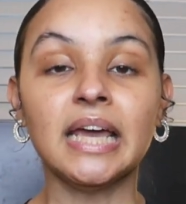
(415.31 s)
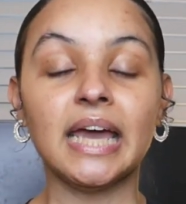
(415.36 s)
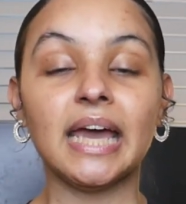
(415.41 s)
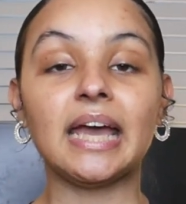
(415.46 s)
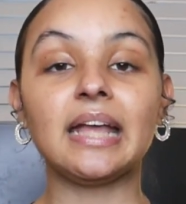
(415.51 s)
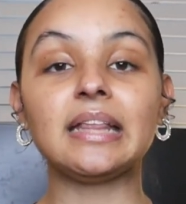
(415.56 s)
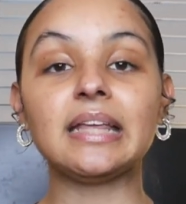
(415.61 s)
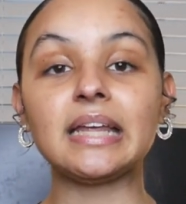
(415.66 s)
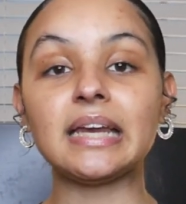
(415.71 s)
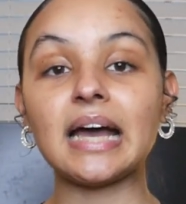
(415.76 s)

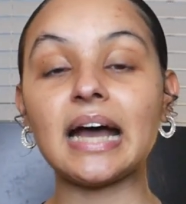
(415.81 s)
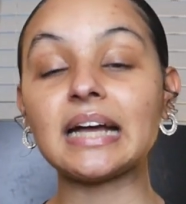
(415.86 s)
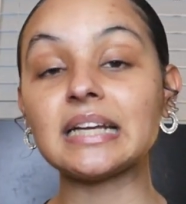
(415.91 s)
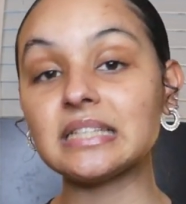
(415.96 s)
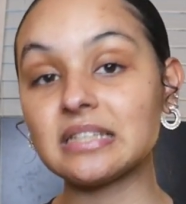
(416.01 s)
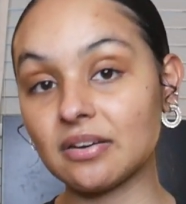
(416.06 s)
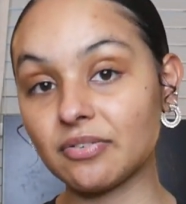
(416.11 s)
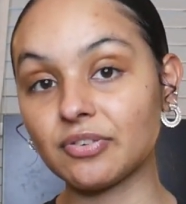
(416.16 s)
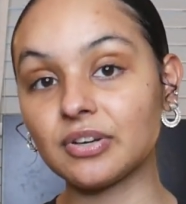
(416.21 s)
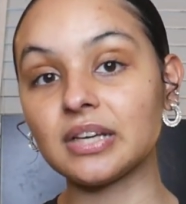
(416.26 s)
And then I
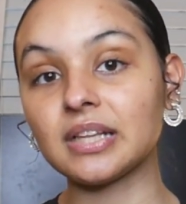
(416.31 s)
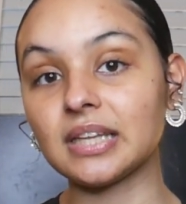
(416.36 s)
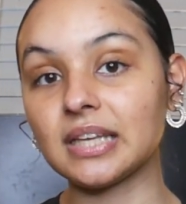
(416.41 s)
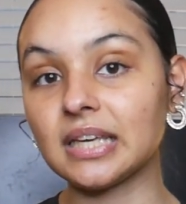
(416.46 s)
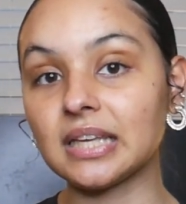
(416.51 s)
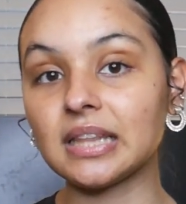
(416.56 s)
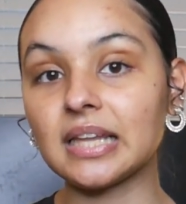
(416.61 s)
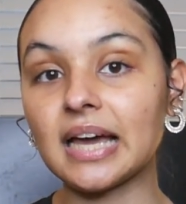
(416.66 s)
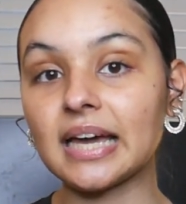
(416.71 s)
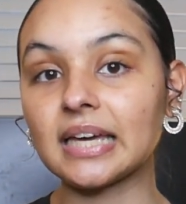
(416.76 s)

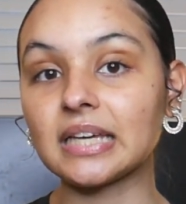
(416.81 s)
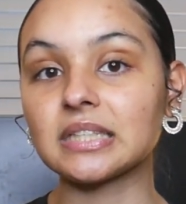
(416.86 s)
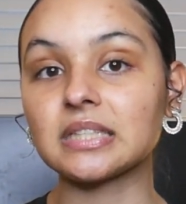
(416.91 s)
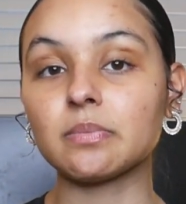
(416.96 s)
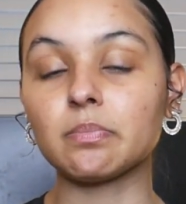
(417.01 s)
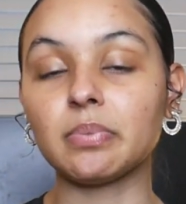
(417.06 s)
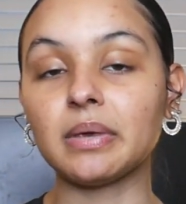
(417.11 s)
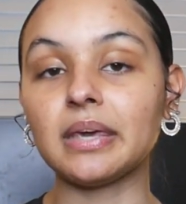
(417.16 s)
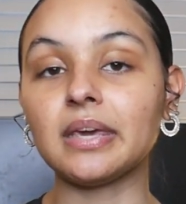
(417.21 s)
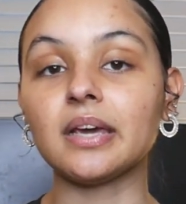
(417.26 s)
definitely
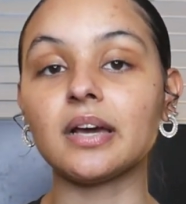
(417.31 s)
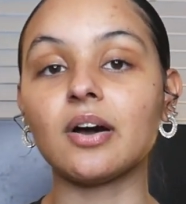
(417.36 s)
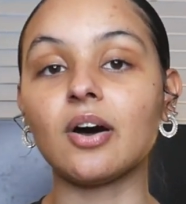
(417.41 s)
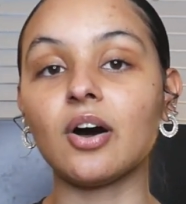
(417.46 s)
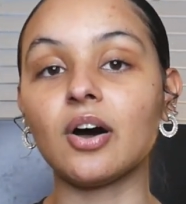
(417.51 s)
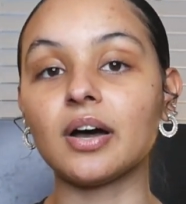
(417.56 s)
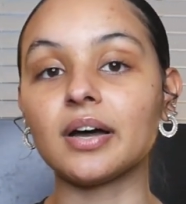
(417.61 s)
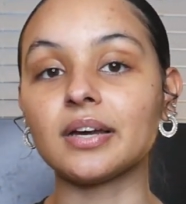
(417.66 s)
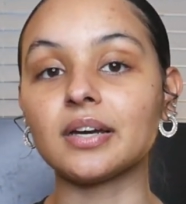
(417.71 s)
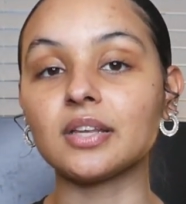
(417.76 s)
liked being
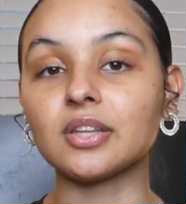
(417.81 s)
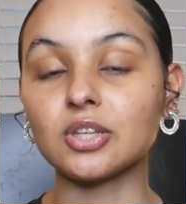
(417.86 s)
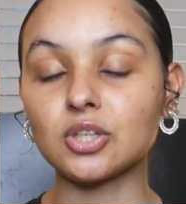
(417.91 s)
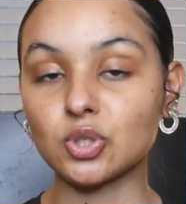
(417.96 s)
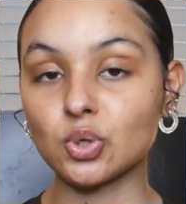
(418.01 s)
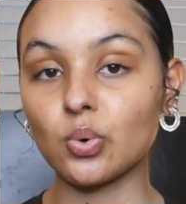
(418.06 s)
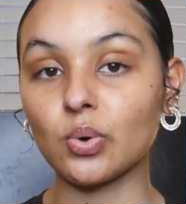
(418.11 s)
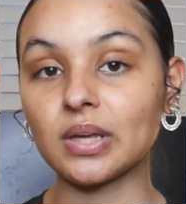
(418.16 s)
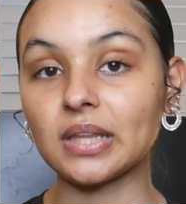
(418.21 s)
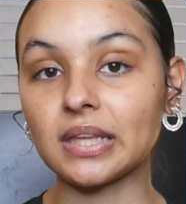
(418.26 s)
on the
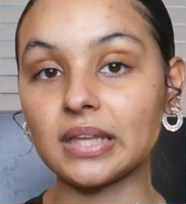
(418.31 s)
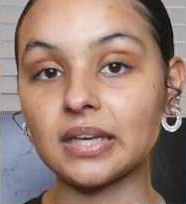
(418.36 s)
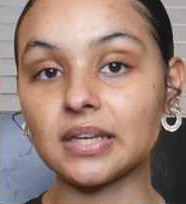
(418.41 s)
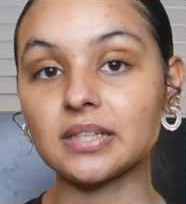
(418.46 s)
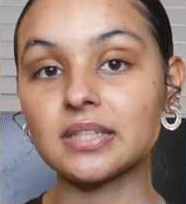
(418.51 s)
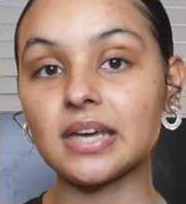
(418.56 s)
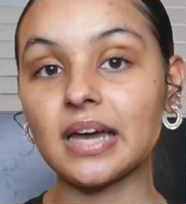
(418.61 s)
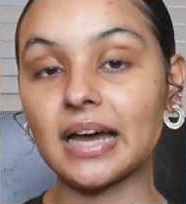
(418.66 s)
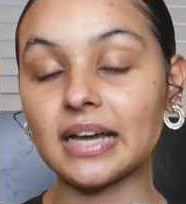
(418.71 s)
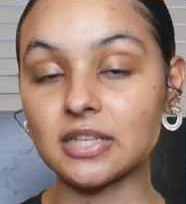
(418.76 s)

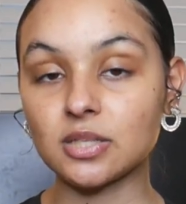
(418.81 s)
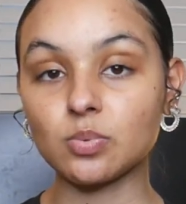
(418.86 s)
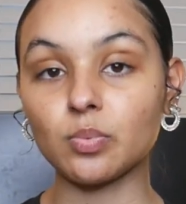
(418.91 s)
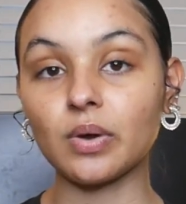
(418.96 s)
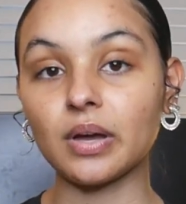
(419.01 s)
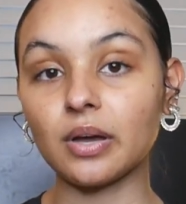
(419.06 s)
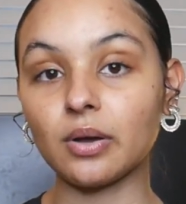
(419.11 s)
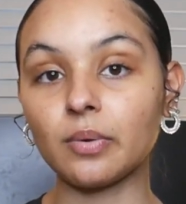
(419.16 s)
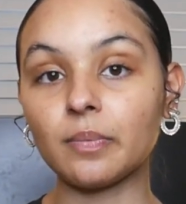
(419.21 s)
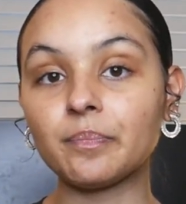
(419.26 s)
toilet as
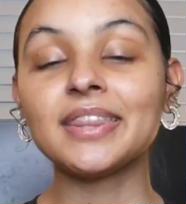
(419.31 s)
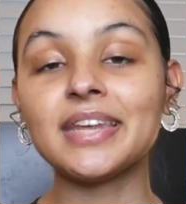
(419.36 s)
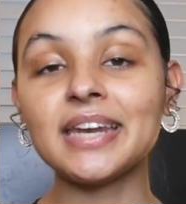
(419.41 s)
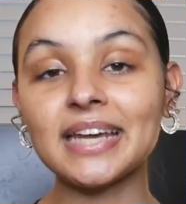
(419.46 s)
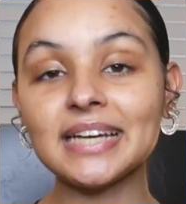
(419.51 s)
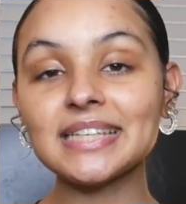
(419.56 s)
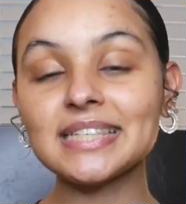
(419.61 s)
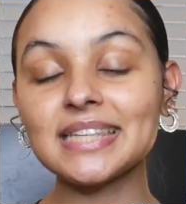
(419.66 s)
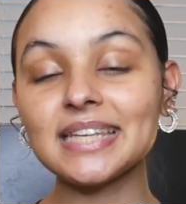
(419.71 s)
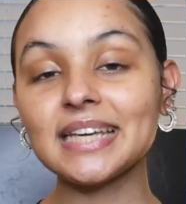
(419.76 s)
well. The
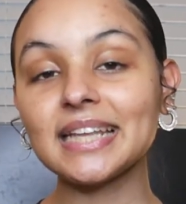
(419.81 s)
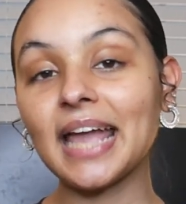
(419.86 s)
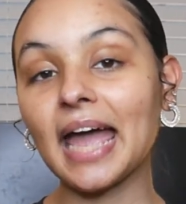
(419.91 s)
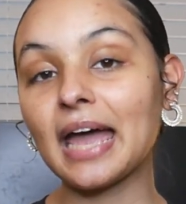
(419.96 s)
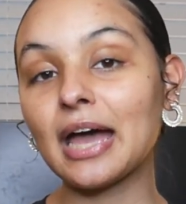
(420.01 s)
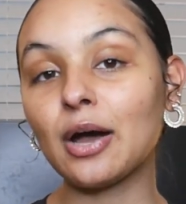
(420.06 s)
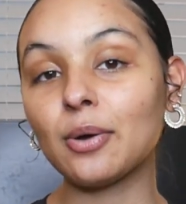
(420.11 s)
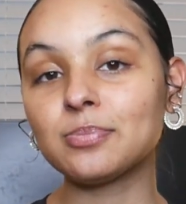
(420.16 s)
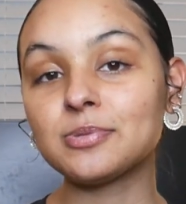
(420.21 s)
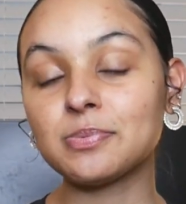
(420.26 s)
next thing that
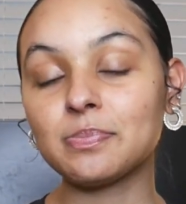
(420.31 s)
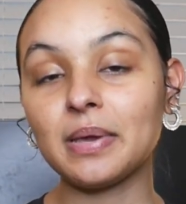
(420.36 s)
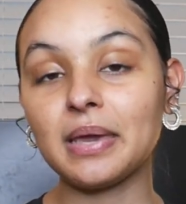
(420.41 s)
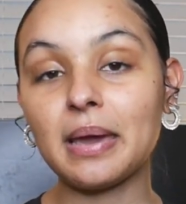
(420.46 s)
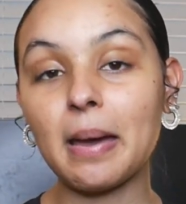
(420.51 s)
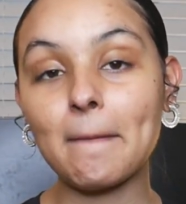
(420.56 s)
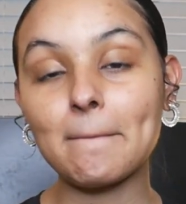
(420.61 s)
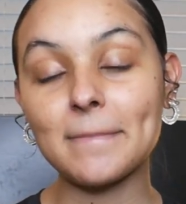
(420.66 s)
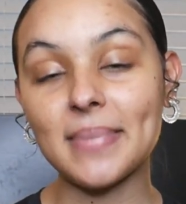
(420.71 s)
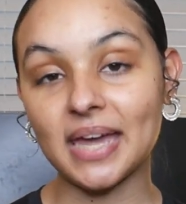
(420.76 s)
helped
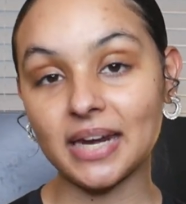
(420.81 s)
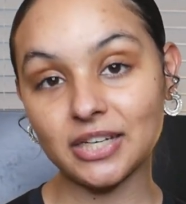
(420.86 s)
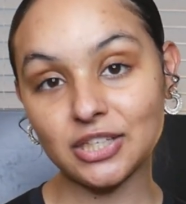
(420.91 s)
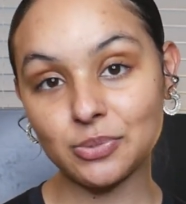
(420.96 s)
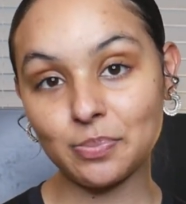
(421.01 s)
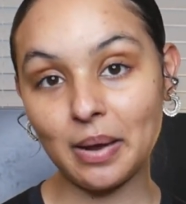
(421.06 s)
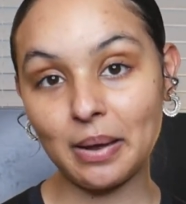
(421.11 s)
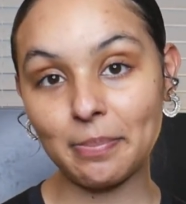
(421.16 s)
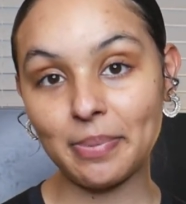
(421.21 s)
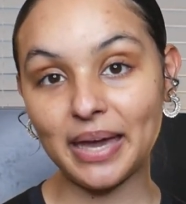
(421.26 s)
me
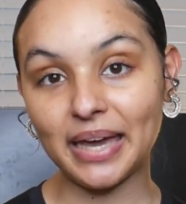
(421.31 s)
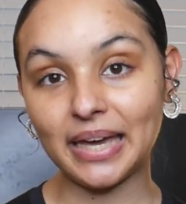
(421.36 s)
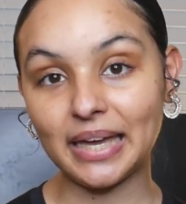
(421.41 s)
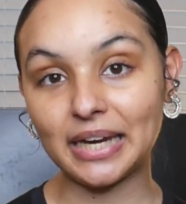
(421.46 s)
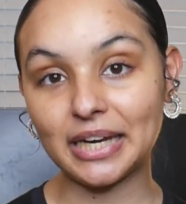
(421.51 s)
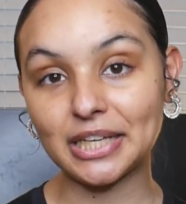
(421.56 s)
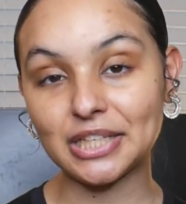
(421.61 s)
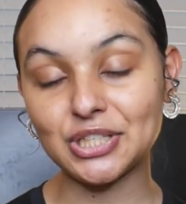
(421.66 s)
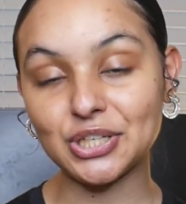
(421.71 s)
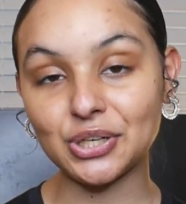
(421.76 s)
manage my
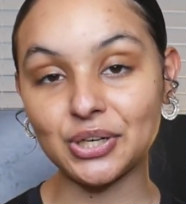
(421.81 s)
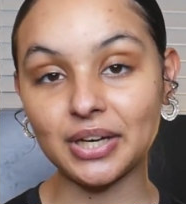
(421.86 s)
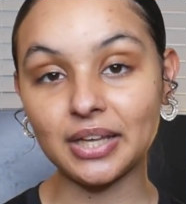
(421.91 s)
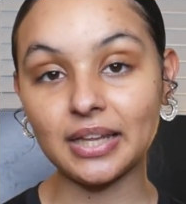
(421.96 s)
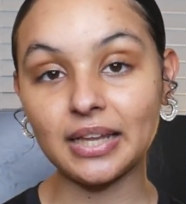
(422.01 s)
pain during